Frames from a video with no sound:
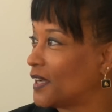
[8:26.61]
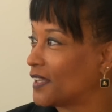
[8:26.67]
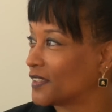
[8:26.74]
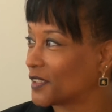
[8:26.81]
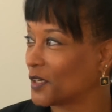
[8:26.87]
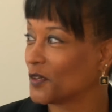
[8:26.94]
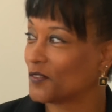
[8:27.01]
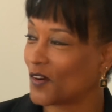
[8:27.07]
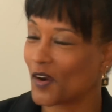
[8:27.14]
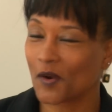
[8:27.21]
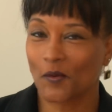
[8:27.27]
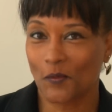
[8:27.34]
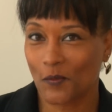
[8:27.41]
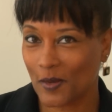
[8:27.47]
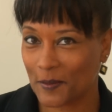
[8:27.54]
on the
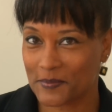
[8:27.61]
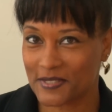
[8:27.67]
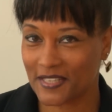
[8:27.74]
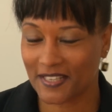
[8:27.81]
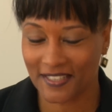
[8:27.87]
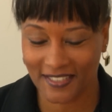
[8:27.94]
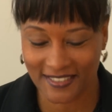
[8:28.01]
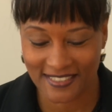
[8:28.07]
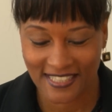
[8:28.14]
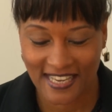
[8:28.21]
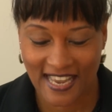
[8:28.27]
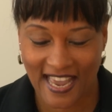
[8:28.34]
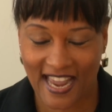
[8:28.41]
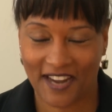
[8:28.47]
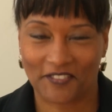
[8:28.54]
COFAR website
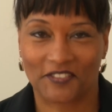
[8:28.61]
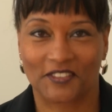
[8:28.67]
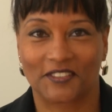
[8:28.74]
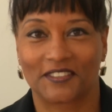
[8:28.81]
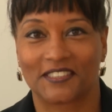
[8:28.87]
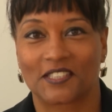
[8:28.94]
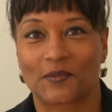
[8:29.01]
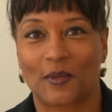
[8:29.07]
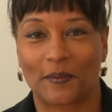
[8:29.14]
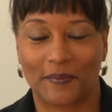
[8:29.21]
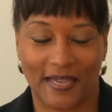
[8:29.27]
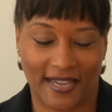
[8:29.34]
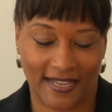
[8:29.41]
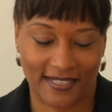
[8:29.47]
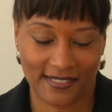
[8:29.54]
after this
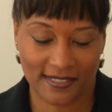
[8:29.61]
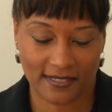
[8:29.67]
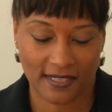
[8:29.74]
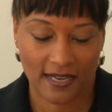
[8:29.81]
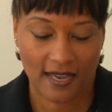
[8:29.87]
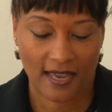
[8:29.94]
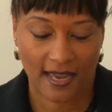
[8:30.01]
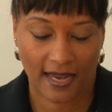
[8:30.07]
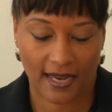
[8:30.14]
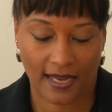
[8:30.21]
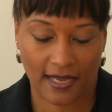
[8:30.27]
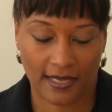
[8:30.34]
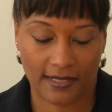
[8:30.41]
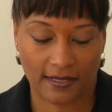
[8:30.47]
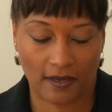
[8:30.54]
webcast.
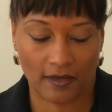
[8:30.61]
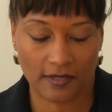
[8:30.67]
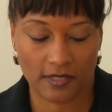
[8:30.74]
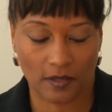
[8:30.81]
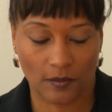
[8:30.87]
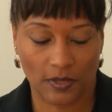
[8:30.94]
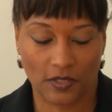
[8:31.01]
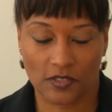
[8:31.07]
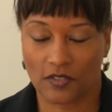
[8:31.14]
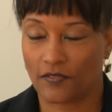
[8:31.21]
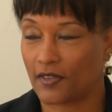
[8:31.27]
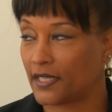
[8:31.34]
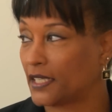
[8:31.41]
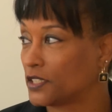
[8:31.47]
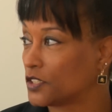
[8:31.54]
And also we use a
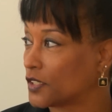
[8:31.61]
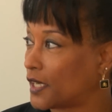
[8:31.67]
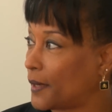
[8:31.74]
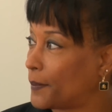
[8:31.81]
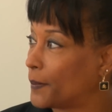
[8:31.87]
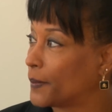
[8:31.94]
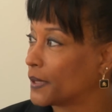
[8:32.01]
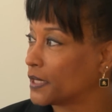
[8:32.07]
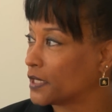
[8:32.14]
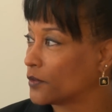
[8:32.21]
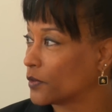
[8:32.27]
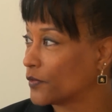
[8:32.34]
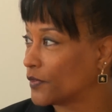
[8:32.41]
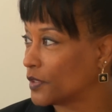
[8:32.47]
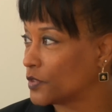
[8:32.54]
financial capability
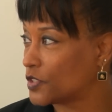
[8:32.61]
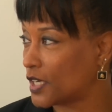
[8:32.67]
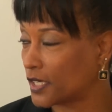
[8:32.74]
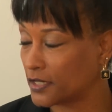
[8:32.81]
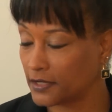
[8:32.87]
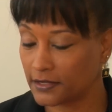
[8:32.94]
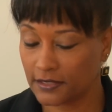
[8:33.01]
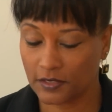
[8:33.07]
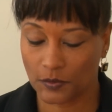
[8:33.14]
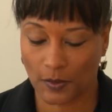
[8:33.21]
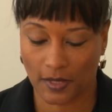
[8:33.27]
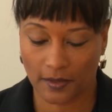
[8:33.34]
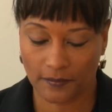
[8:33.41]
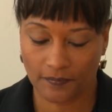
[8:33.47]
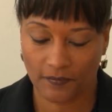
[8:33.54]
review checklist as
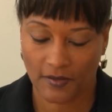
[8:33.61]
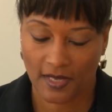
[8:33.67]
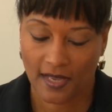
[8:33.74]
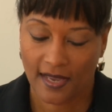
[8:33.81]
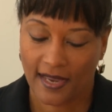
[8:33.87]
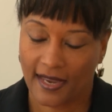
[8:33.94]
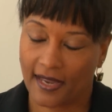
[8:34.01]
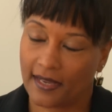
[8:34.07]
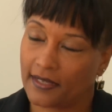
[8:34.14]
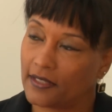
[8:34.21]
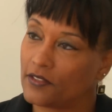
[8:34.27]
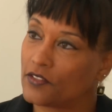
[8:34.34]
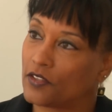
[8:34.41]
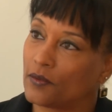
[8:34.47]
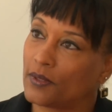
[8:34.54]
well. And
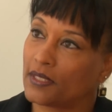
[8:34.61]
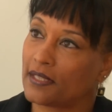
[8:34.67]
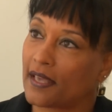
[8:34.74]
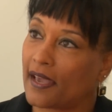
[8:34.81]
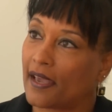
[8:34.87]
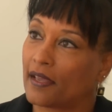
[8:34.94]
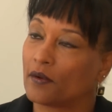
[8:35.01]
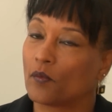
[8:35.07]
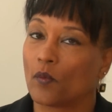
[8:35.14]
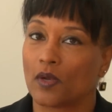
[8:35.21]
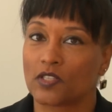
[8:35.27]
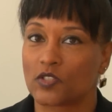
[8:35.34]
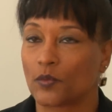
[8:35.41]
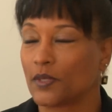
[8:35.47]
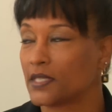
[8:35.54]
in doing that,
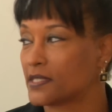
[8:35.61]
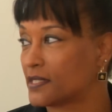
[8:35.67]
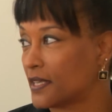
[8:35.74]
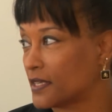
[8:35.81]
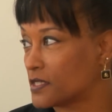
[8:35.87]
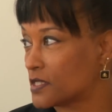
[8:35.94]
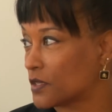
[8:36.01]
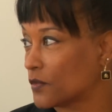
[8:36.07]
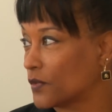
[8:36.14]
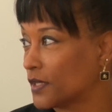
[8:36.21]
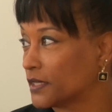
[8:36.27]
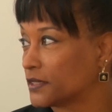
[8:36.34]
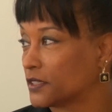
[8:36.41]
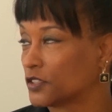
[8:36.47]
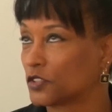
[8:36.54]
once we assess the
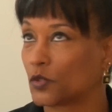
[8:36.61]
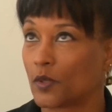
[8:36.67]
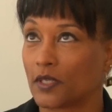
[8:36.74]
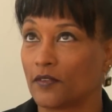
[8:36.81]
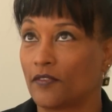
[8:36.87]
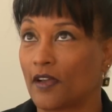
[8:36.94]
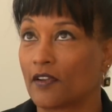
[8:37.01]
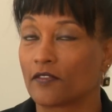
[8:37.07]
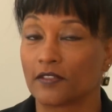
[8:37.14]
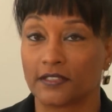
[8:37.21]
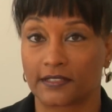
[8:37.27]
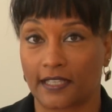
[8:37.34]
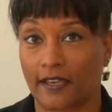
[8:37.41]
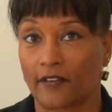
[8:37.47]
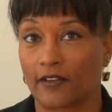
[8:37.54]
risk, there's 25
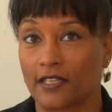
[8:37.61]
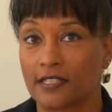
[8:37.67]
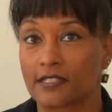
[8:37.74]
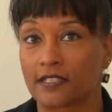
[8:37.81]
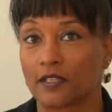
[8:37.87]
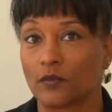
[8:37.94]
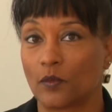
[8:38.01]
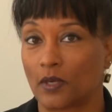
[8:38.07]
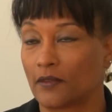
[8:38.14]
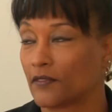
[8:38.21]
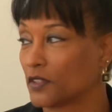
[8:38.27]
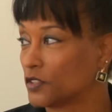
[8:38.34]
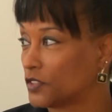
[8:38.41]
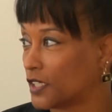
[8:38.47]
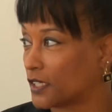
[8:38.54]
risk areas in one of
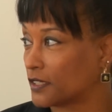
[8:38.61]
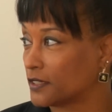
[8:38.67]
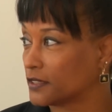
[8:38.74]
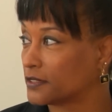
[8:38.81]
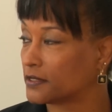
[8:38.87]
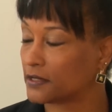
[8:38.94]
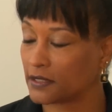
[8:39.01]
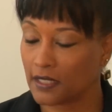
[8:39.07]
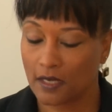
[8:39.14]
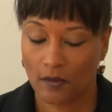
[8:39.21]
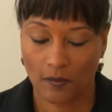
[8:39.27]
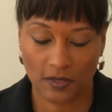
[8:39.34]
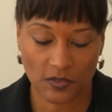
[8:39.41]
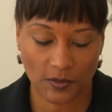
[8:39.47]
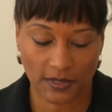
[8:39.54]
those checklists.
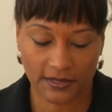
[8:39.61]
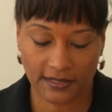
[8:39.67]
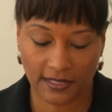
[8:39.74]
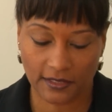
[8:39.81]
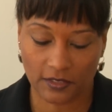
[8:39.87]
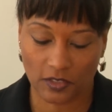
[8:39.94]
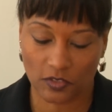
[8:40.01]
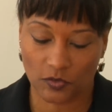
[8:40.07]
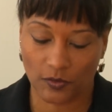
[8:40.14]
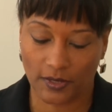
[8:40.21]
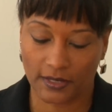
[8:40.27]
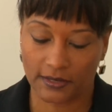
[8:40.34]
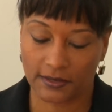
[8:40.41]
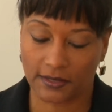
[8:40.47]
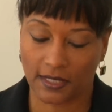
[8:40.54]
Once we assess those
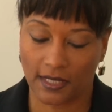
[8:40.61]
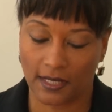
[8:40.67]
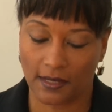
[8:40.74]
risks,